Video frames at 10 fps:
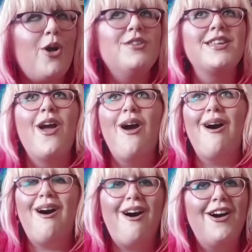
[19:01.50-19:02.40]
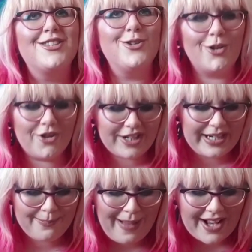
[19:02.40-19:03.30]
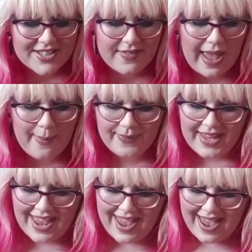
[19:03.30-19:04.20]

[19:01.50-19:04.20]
pinballs oh so good keep bags of them